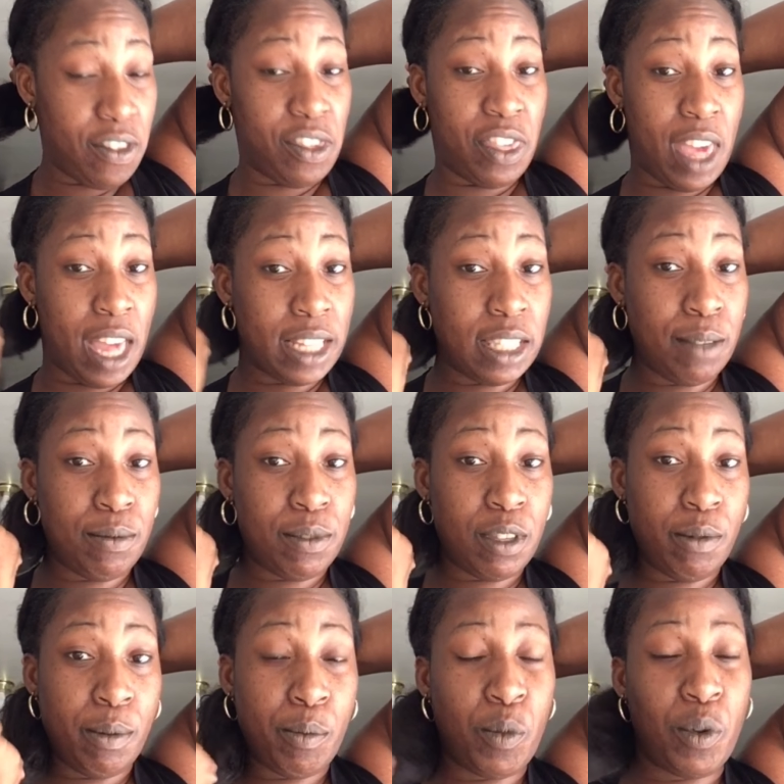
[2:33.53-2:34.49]
That seems
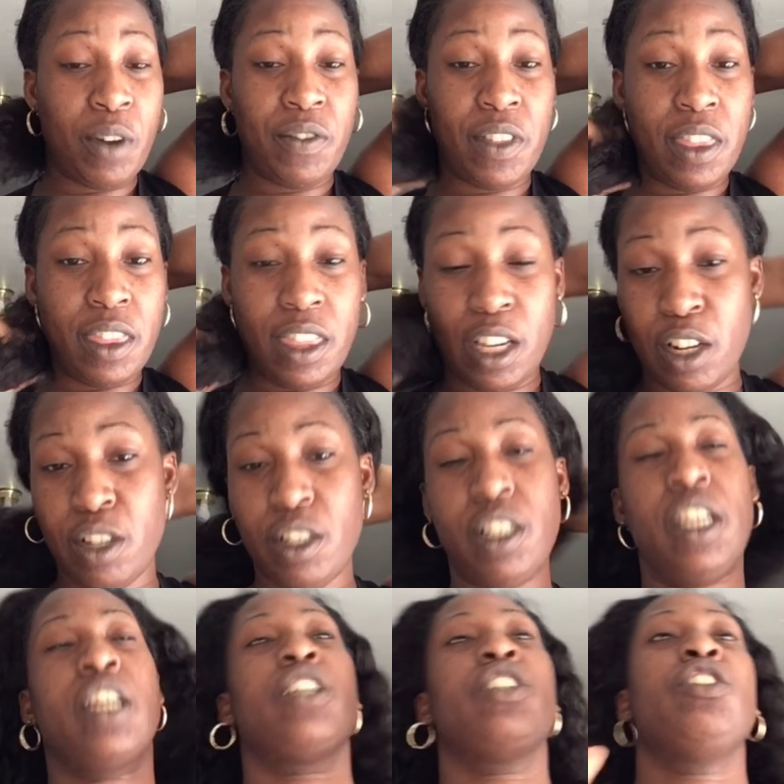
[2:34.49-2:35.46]
to be more of a thicker
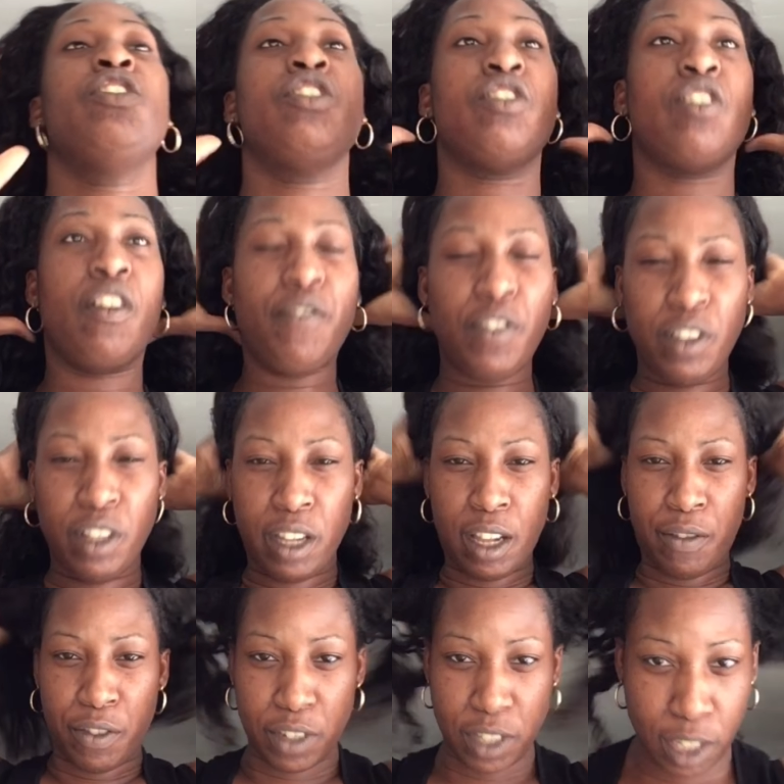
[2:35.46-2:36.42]
texture. So if you're
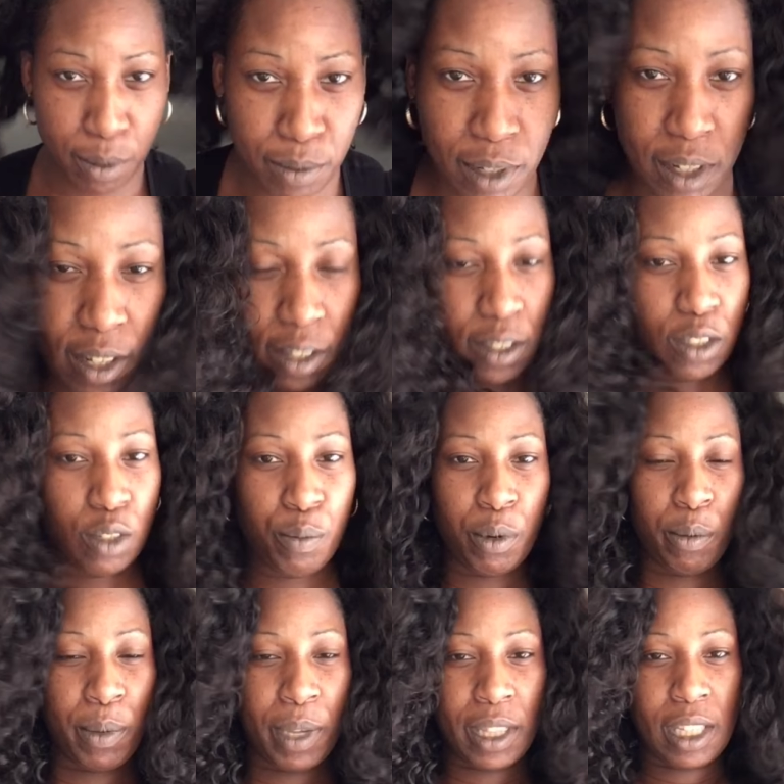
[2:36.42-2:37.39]
looking for something that's
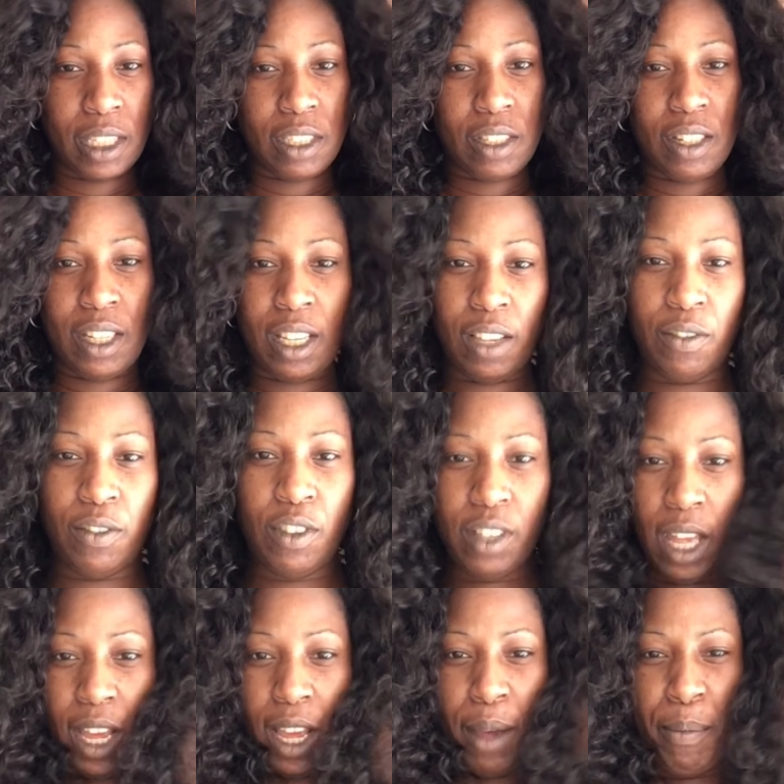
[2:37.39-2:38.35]
super big, that's going to give you
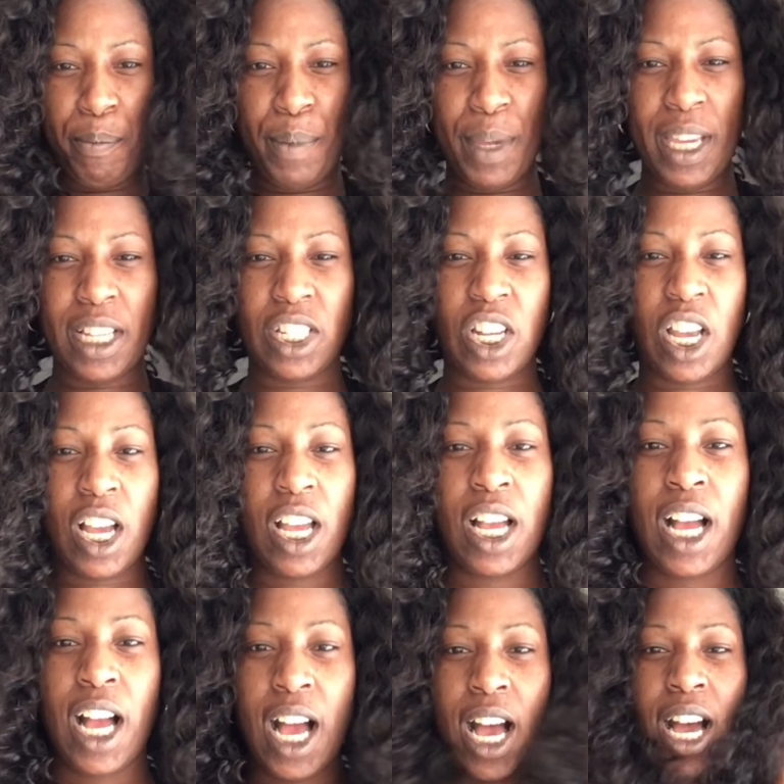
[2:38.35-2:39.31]
like a big Shaka
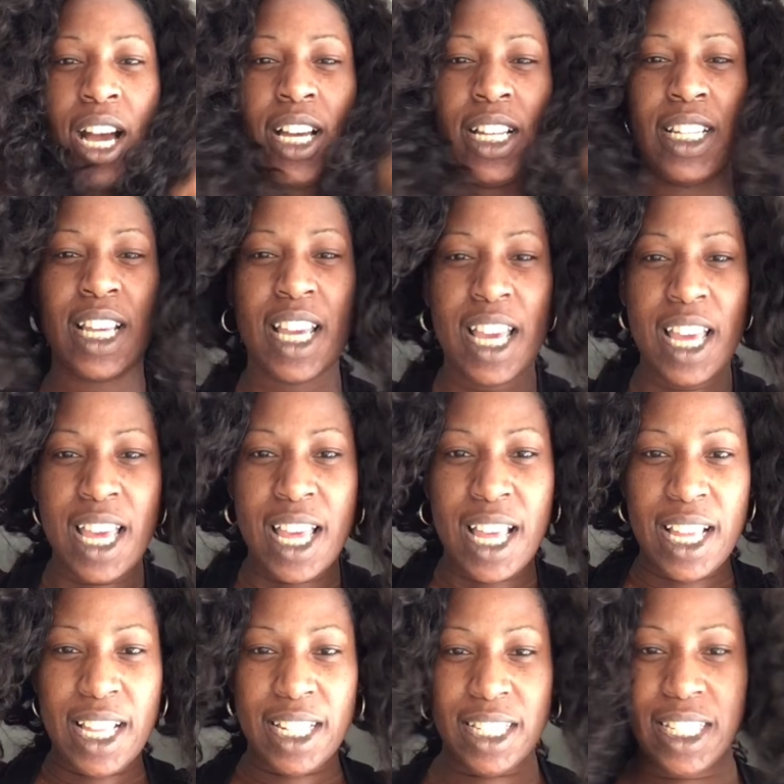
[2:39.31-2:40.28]
Khan
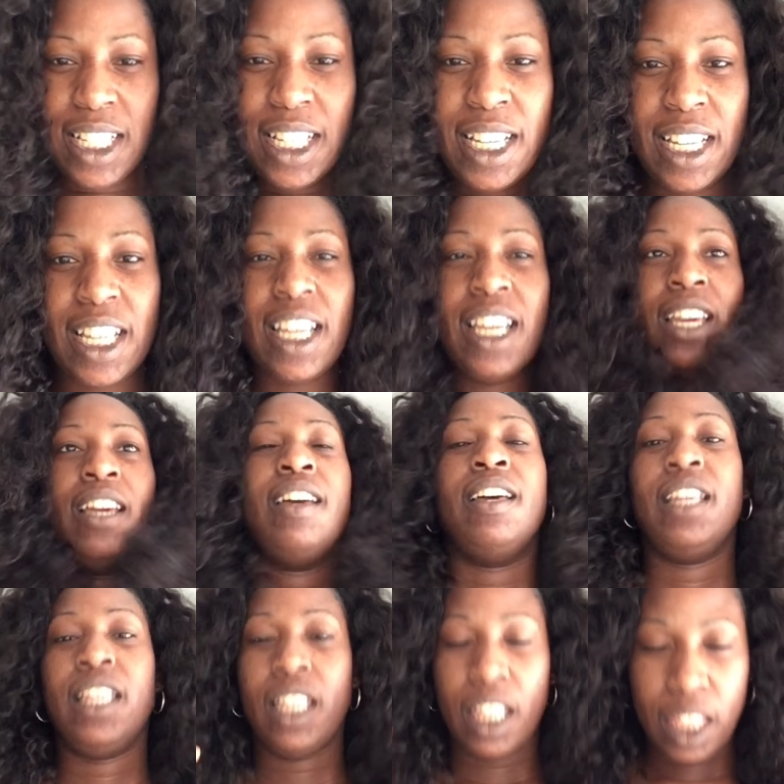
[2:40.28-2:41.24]
look,
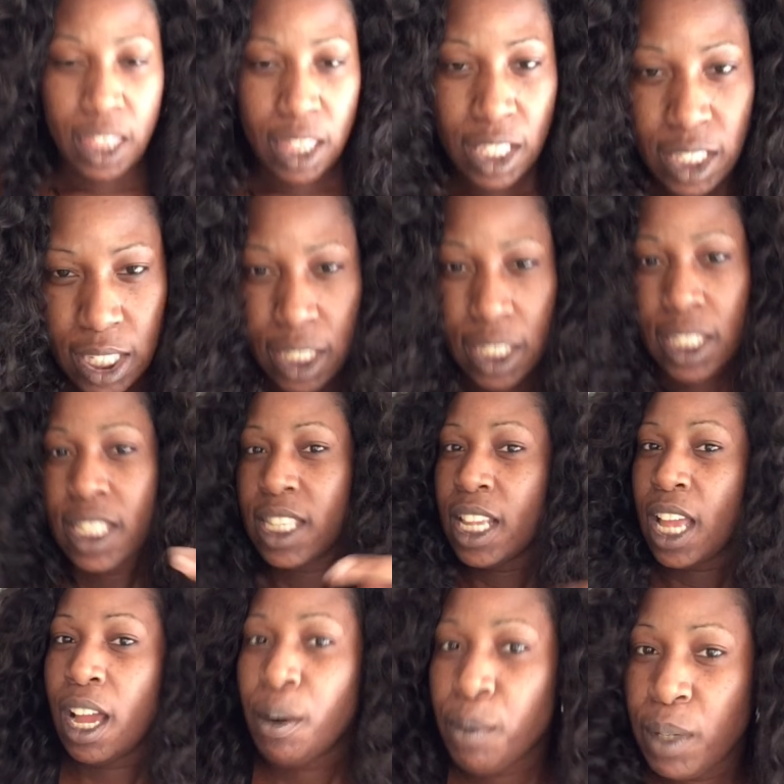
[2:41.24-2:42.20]
this is
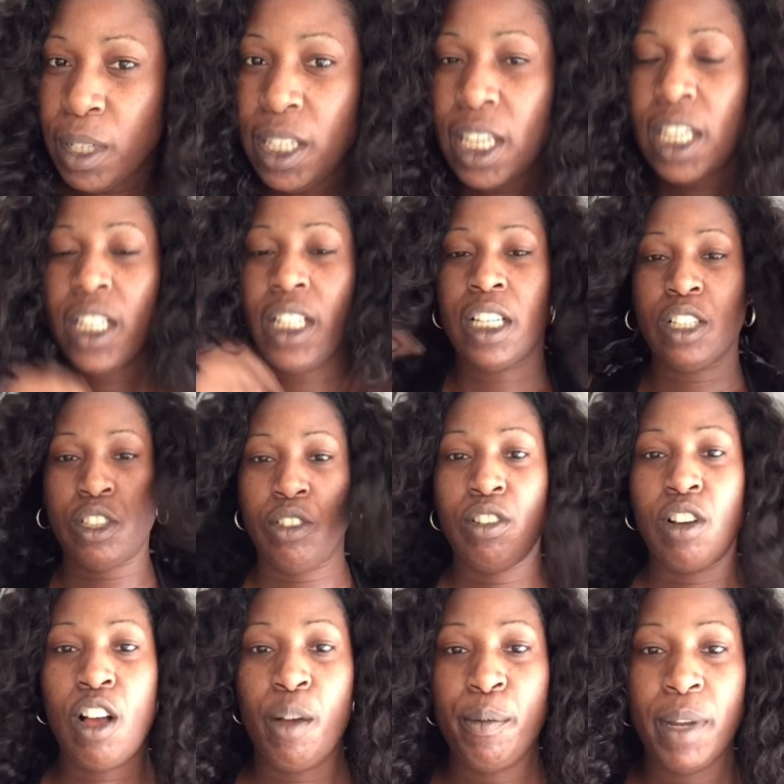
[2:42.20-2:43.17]
not really it unless you
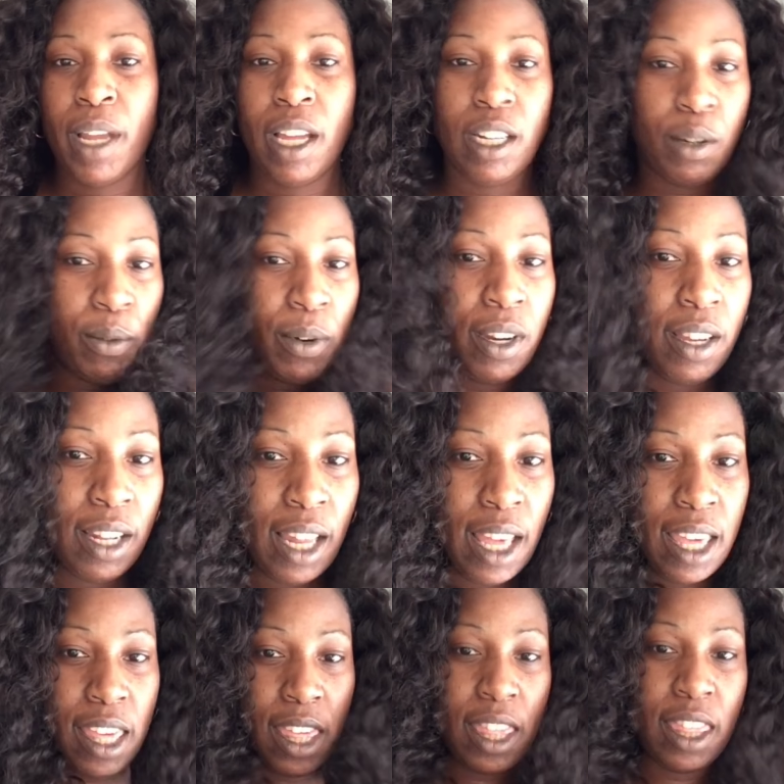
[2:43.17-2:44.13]
comb it out and wear it
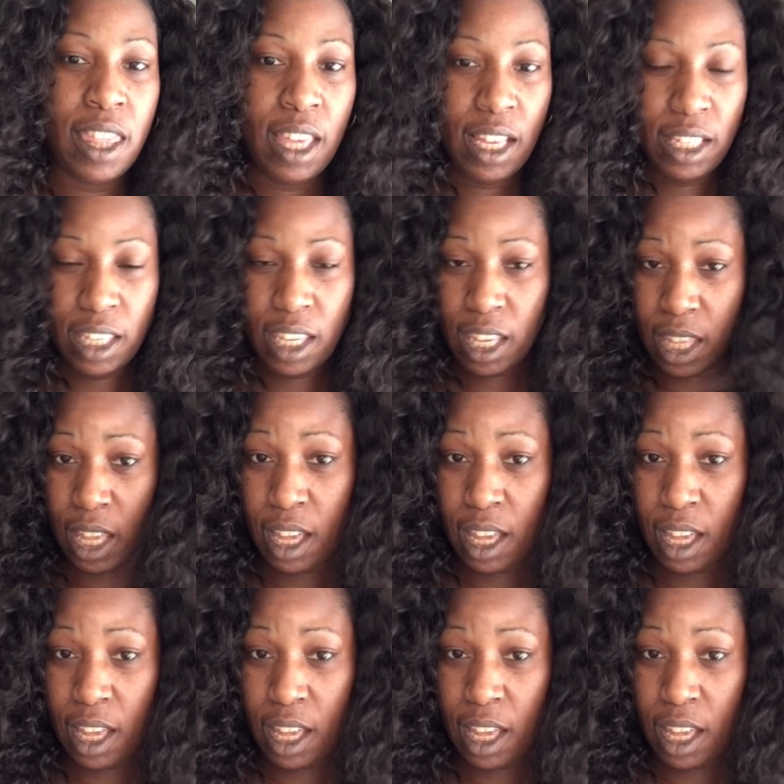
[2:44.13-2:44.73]
like this.